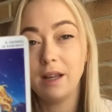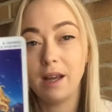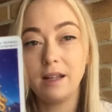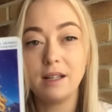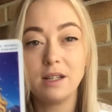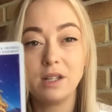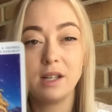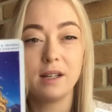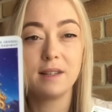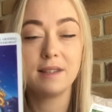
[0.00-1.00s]
And
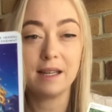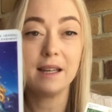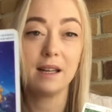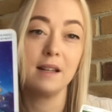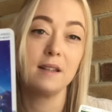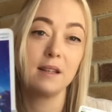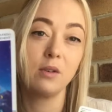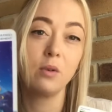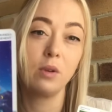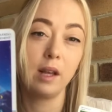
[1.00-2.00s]
to see it as a
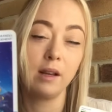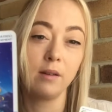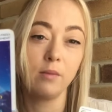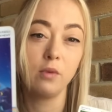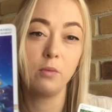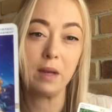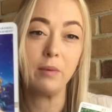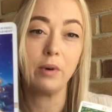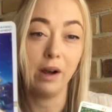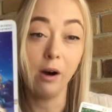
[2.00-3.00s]
calling will be
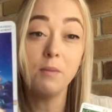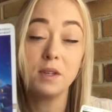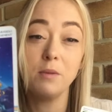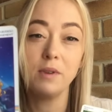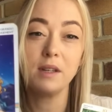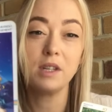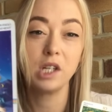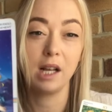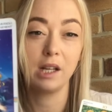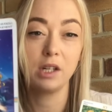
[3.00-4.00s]
what helps you with this
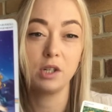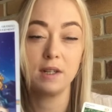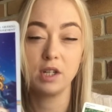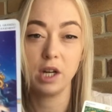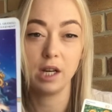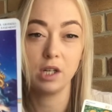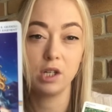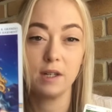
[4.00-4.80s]
challenge, this change,